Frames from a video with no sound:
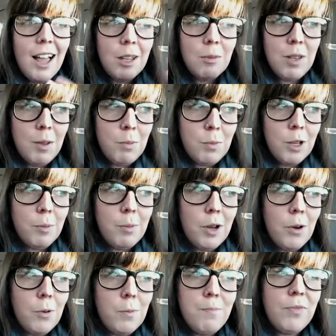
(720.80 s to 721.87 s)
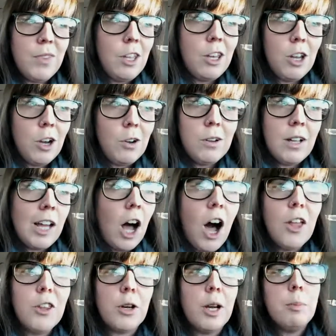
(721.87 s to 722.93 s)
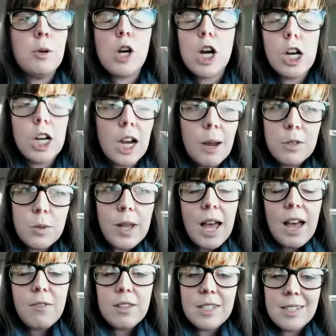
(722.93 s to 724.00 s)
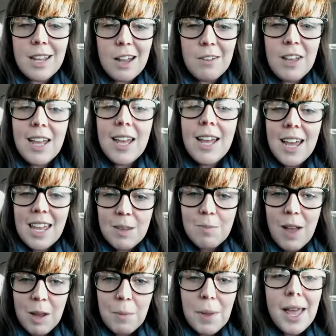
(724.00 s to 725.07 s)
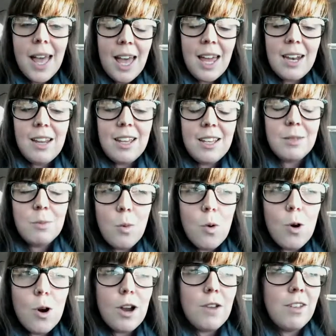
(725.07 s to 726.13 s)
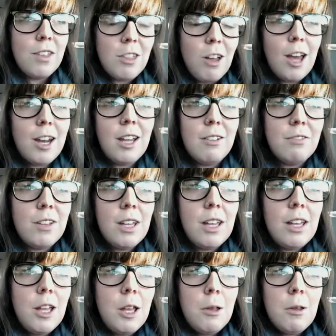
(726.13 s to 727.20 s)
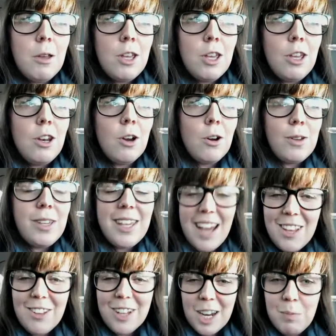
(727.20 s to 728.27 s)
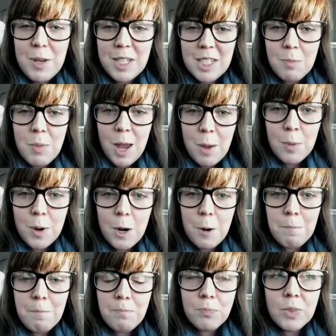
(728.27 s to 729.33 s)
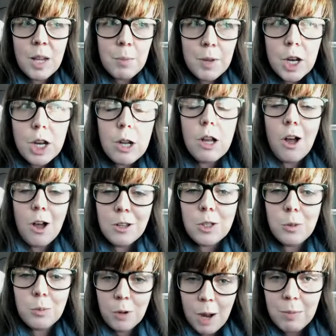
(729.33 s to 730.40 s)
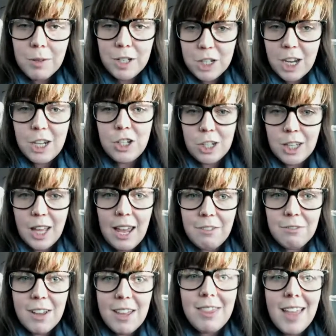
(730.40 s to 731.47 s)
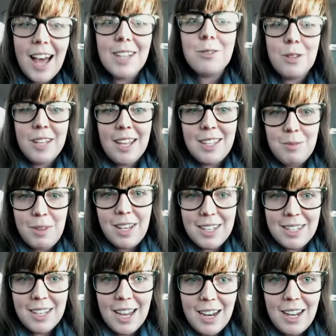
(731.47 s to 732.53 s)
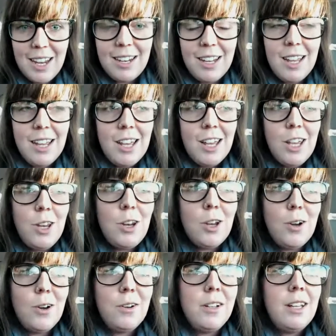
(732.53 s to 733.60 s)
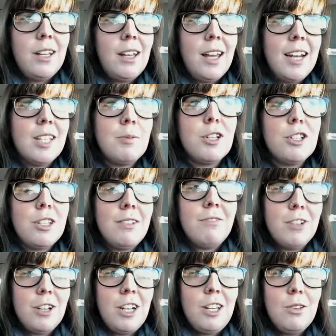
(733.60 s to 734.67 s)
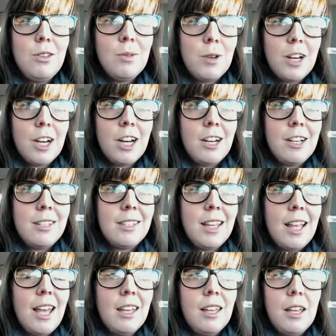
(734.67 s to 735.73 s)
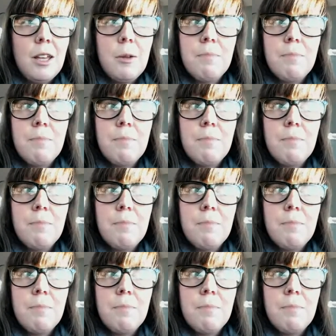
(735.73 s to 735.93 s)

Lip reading: telling people about, all the great programs we have and stuff, in the back of my head is more of the thought of, yeah, you'll get a piece of paper, but it'll also probably change your life. And that's what gets me excited, you know. And especially for youth workers, like,